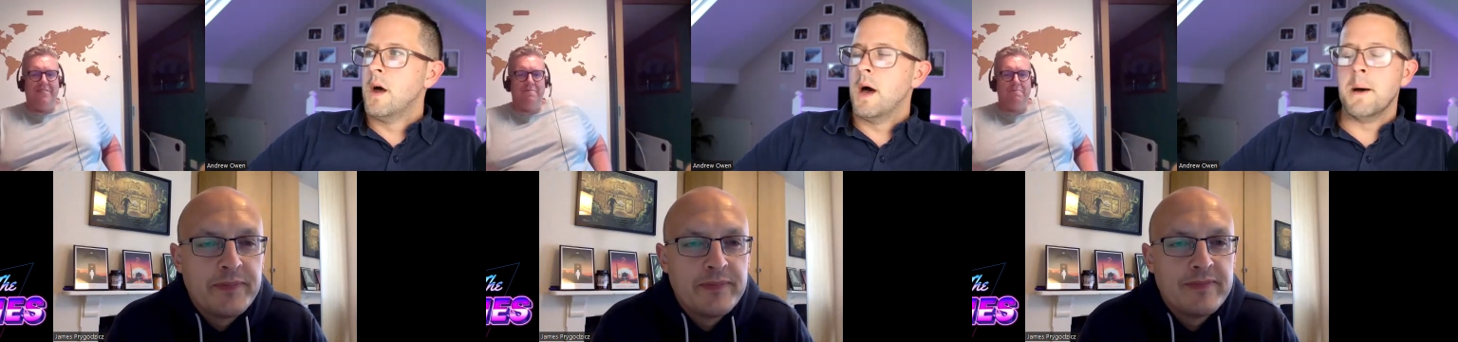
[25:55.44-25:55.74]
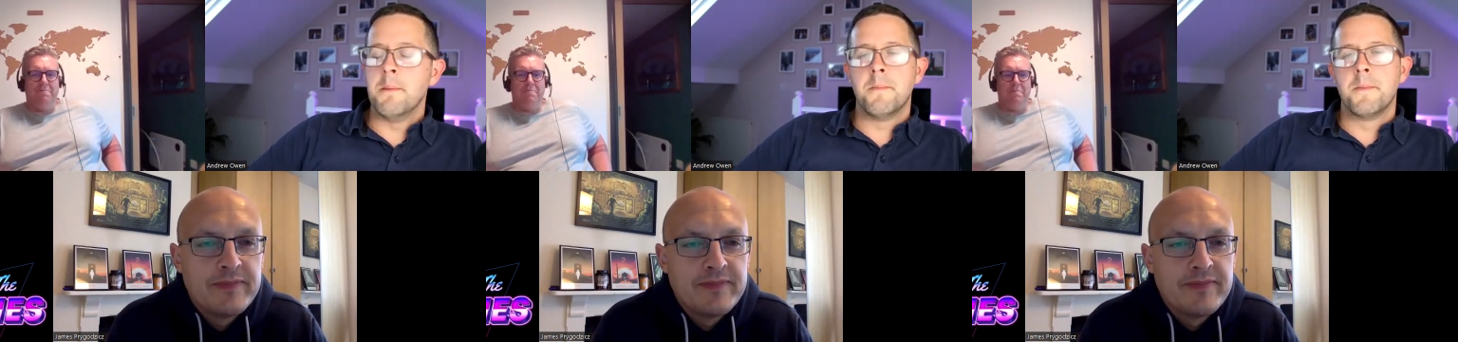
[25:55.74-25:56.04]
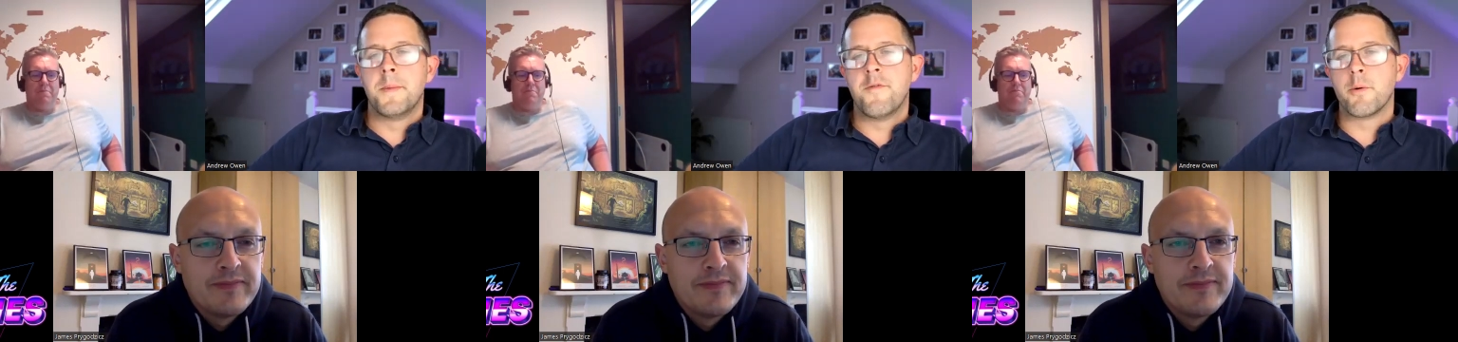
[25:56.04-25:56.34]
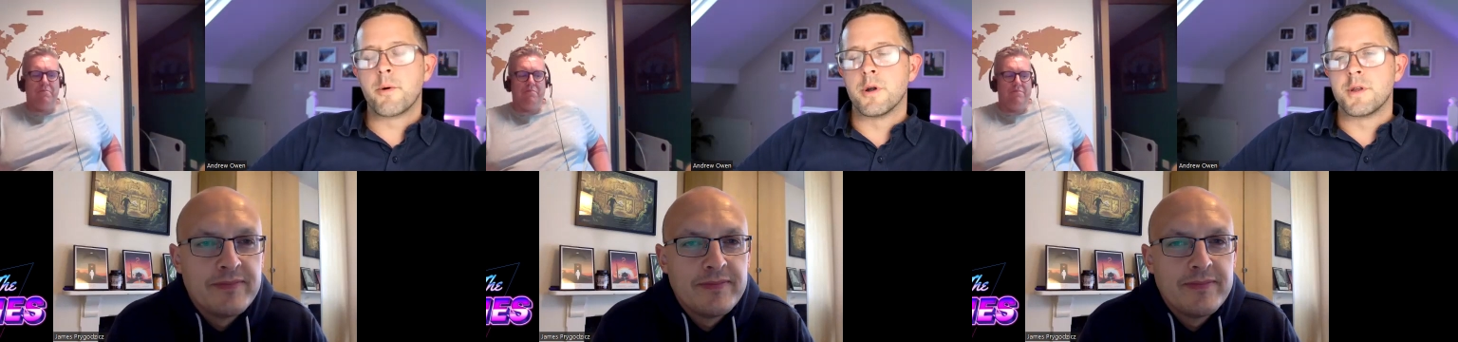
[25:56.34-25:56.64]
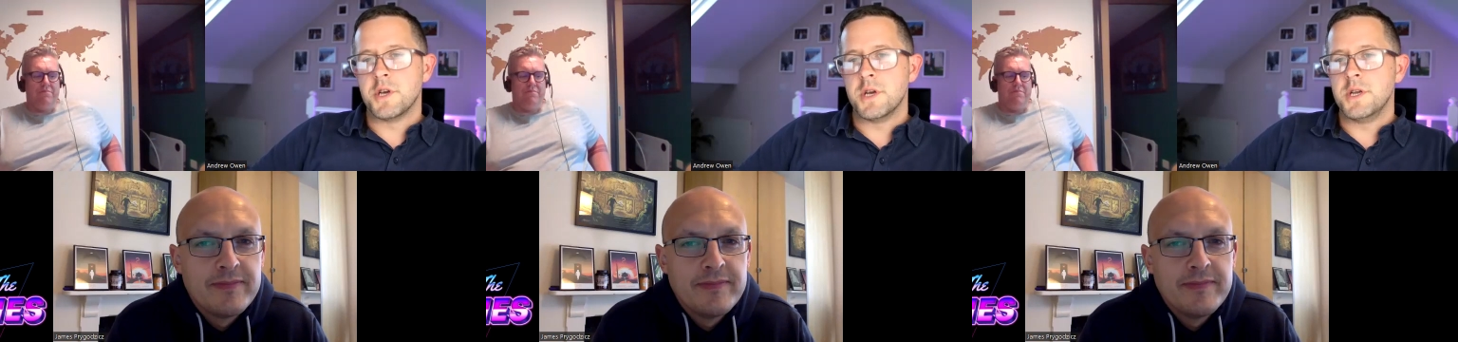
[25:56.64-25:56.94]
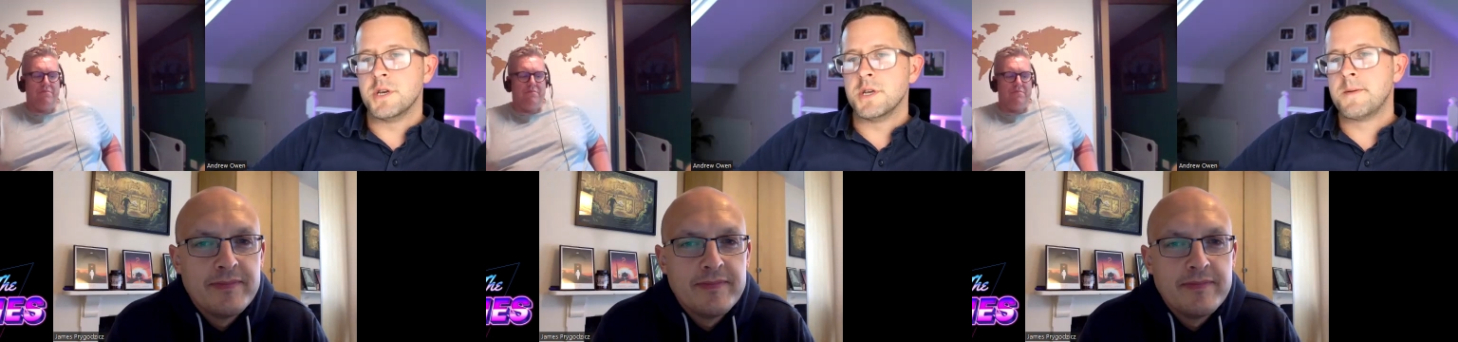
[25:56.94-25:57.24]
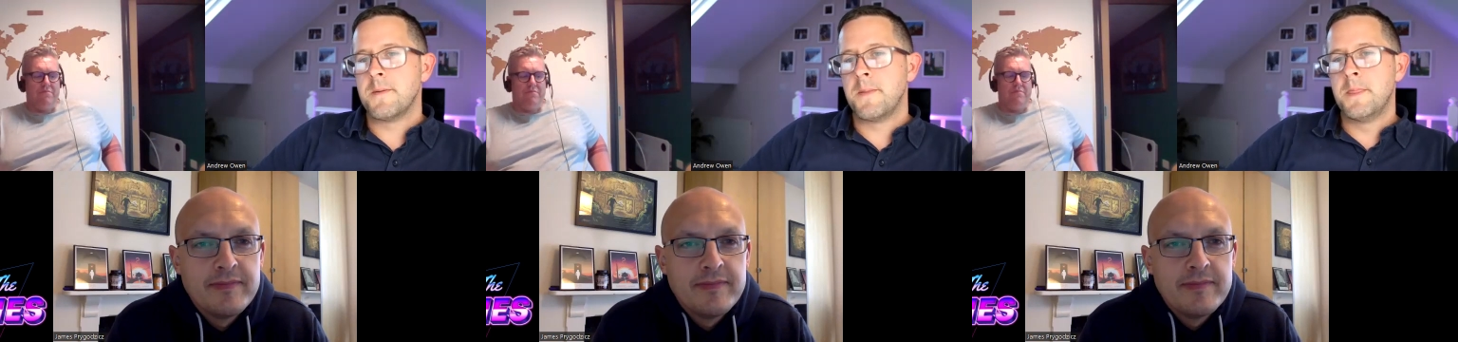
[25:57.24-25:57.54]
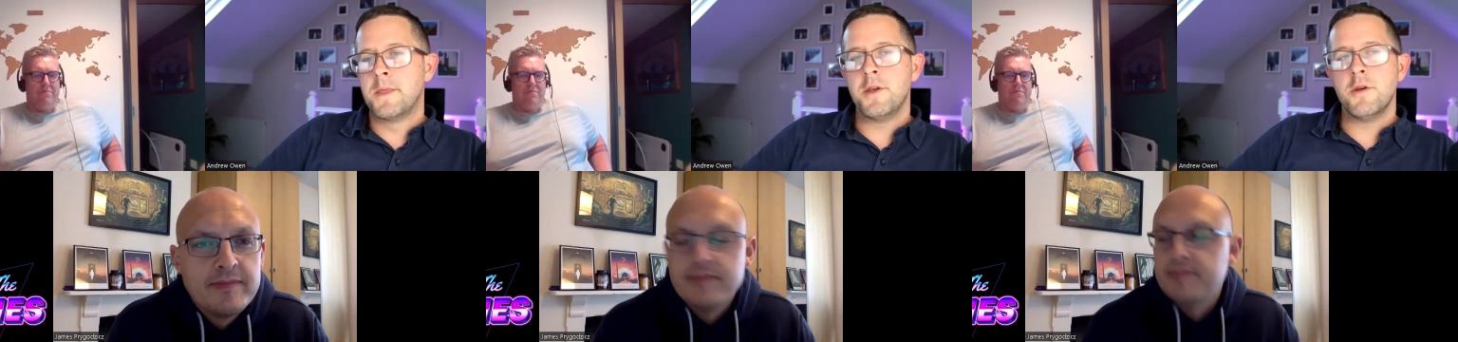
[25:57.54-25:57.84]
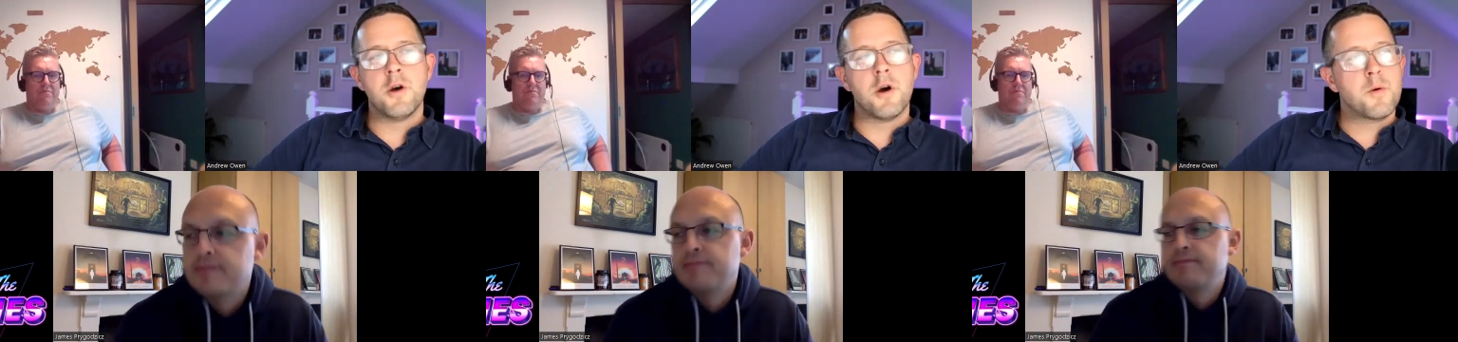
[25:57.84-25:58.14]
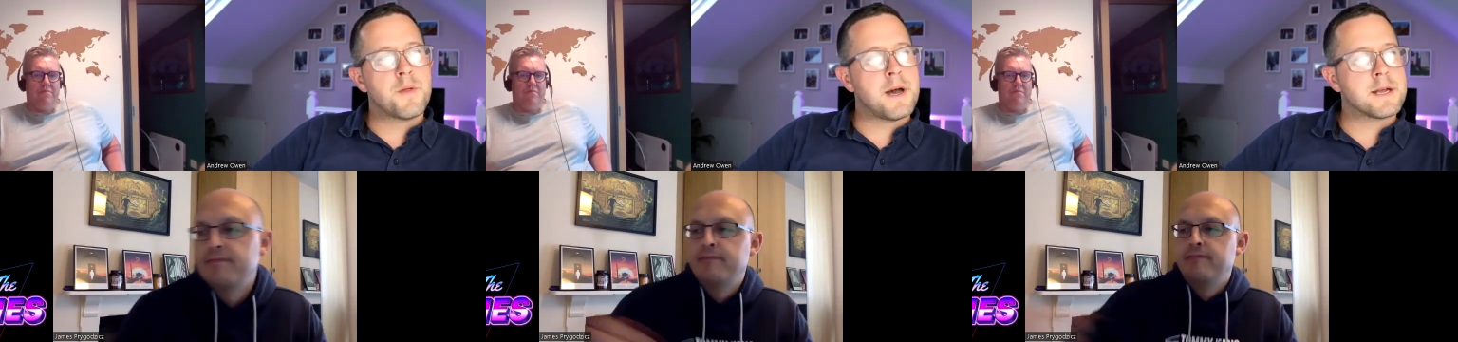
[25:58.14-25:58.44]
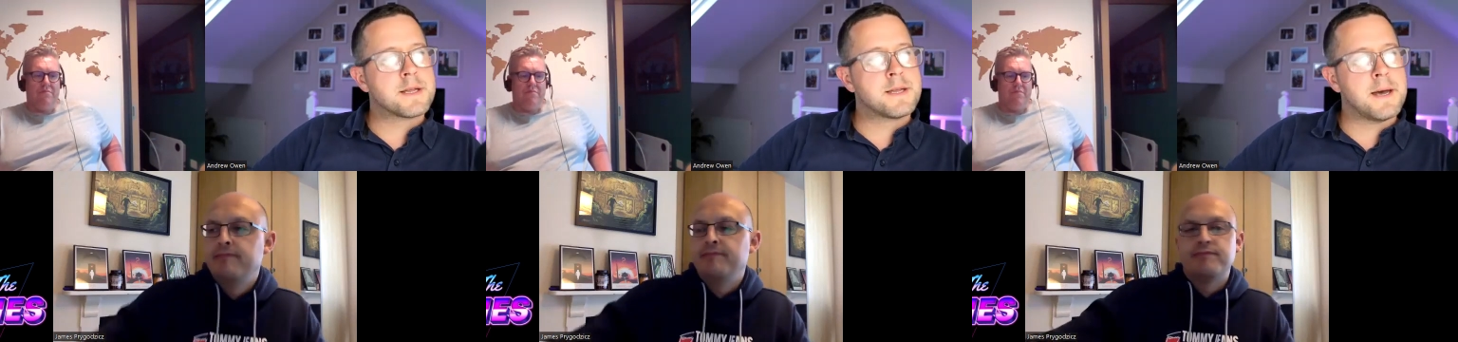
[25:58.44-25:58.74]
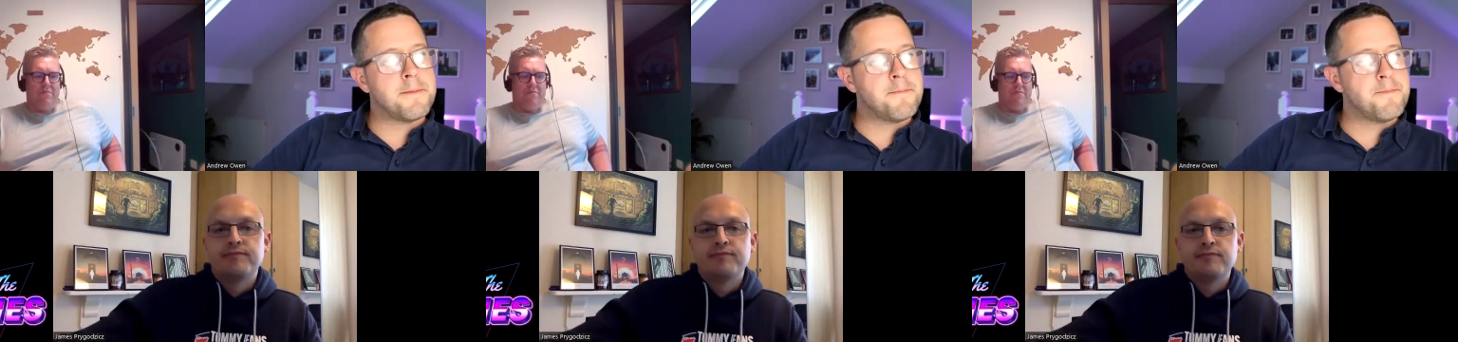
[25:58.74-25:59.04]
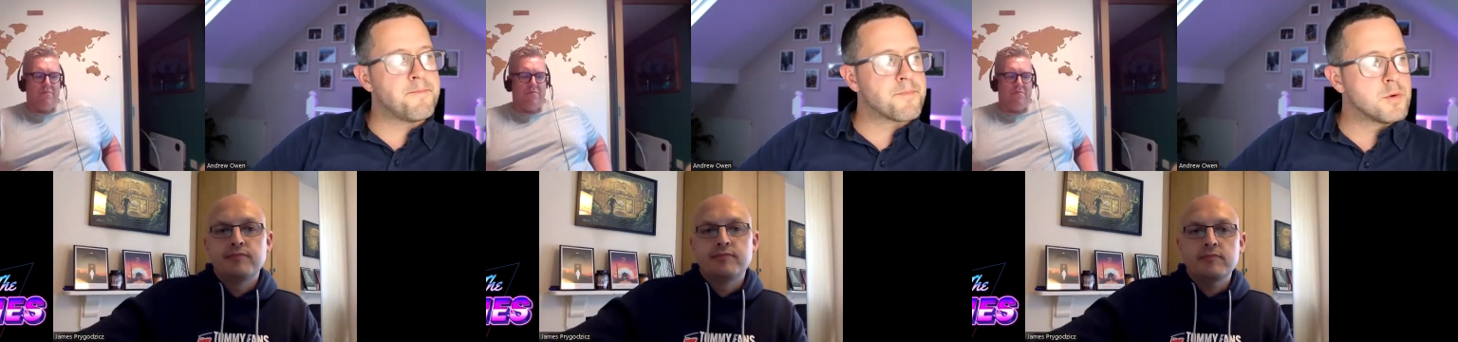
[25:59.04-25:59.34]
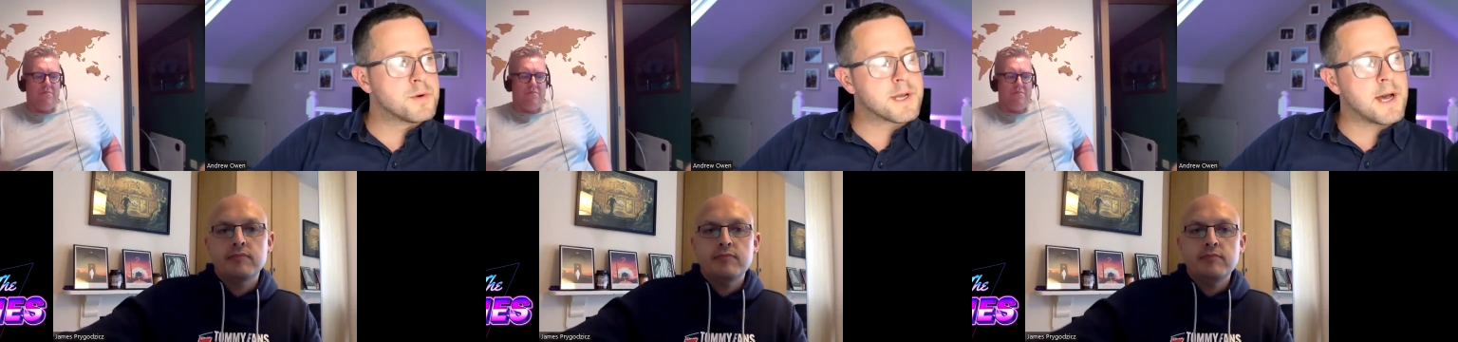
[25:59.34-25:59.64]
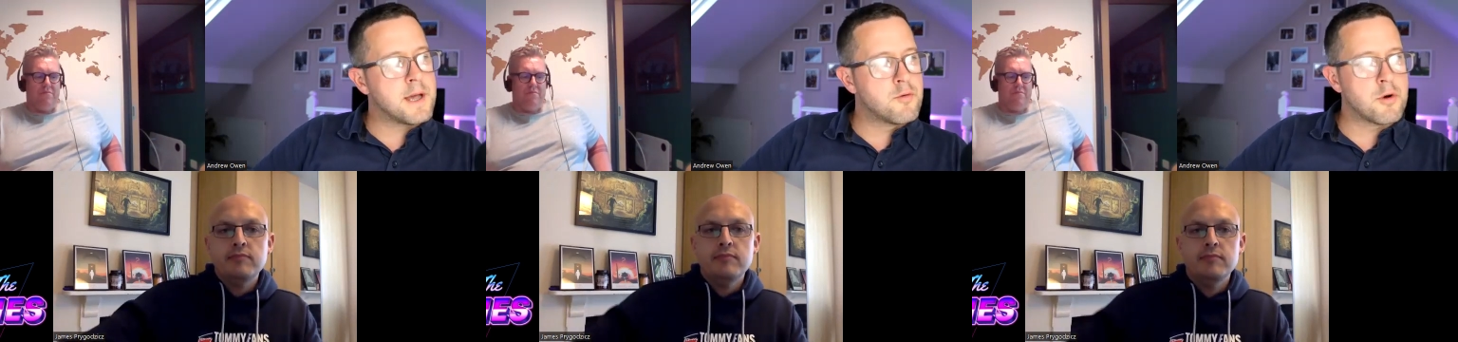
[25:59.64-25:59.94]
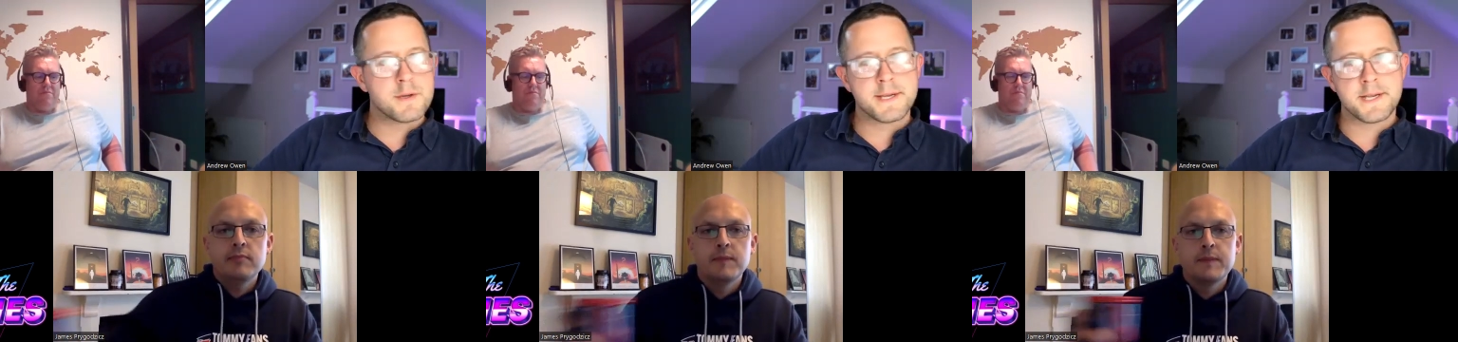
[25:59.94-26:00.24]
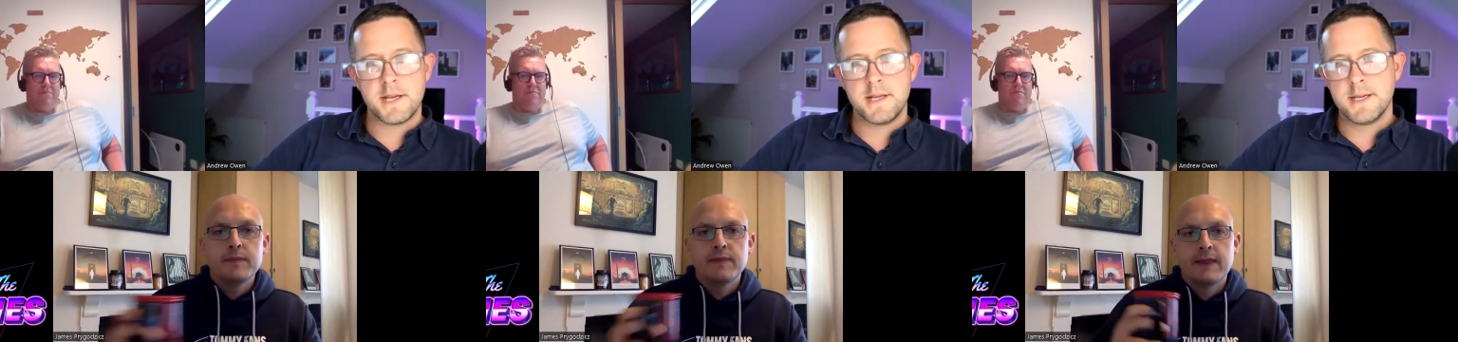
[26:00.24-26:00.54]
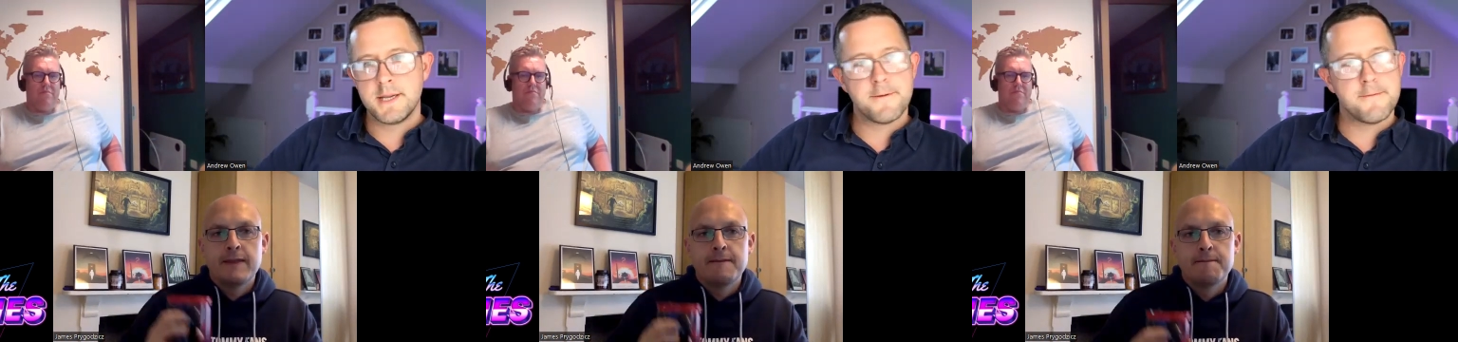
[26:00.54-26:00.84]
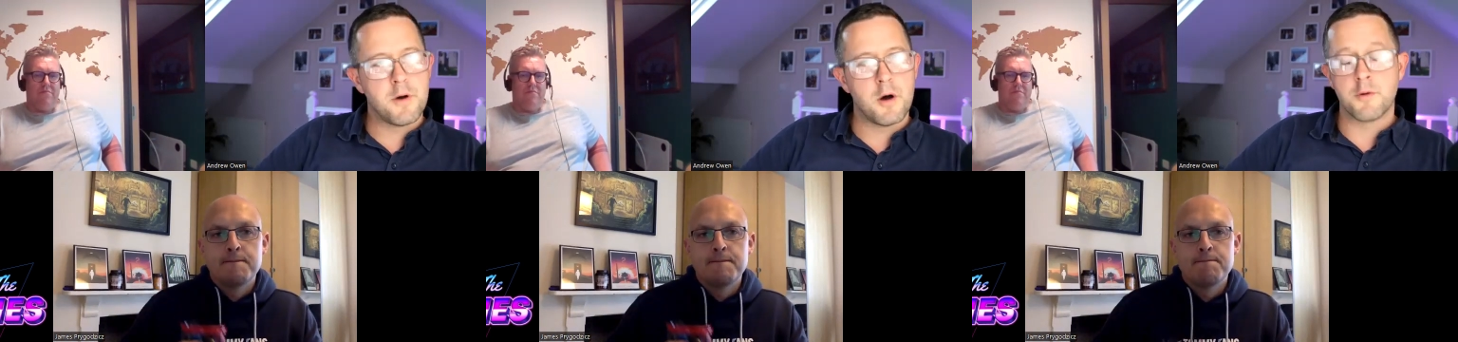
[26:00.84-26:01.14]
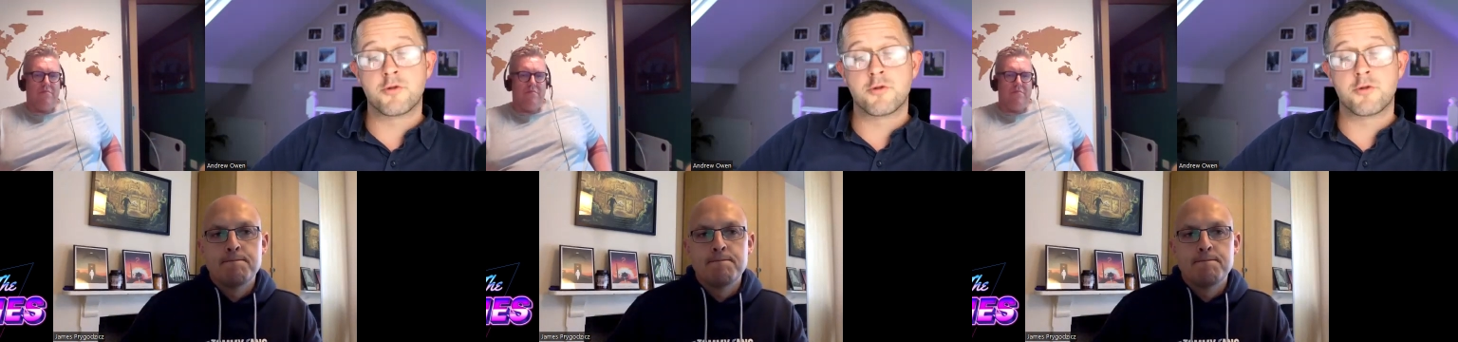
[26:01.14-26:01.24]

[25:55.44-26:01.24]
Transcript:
Speaker 1: Um, before we go on to changes, do you know that um, who's the guy who wrote Signs or